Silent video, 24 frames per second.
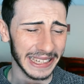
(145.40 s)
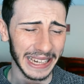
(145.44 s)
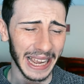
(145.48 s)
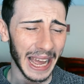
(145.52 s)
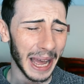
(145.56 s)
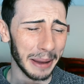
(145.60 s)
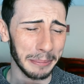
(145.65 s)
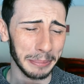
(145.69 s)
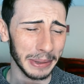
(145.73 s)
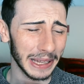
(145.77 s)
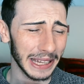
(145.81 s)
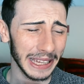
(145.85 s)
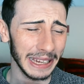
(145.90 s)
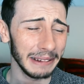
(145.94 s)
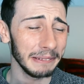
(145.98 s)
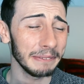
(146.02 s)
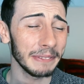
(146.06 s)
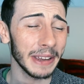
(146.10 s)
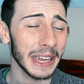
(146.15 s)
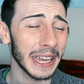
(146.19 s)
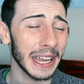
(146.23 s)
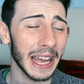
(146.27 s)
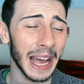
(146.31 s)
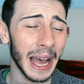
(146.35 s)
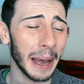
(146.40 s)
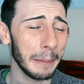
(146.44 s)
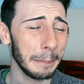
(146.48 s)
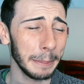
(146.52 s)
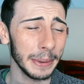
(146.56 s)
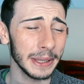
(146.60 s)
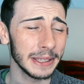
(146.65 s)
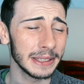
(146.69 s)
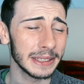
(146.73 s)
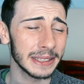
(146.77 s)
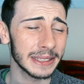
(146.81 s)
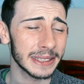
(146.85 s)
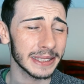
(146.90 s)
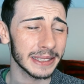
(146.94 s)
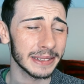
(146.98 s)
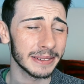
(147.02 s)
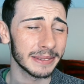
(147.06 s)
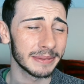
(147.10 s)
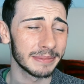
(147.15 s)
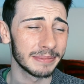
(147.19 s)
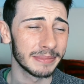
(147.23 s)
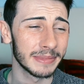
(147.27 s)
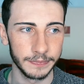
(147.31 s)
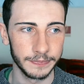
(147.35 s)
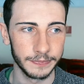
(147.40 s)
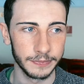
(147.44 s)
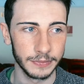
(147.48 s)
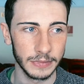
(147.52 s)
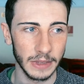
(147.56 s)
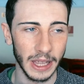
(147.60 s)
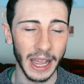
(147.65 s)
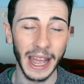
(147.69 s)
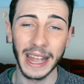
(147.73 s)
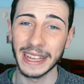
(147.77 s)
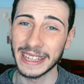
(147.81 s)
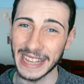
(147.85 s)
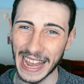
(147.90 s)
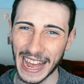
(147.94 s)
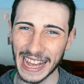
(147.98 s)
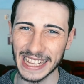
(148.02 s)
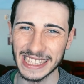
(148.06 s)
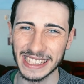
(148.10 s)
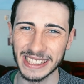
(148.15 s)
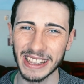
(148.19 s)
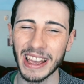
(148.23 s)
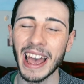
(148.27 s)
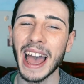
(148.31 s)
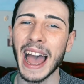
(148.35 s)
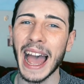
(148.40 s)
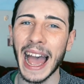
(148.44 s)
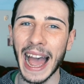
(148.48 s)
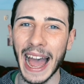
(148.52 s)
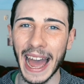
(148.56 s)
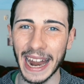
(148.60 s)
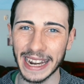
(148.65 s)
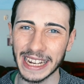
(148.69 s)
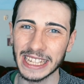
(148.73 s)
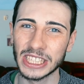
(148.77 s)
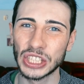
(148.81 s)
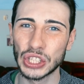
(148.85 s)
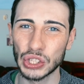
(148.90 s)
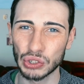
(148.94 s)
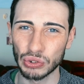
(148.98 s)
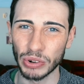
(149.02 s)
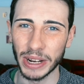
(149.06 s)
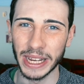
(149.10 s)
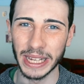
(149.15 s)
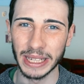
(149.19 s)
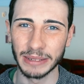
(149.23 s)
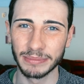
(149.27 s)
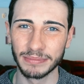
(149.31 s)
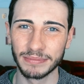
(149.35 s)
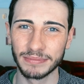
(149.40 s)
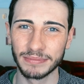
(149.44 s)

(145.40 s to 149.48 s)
Can't believe it happened. And yes, I did scream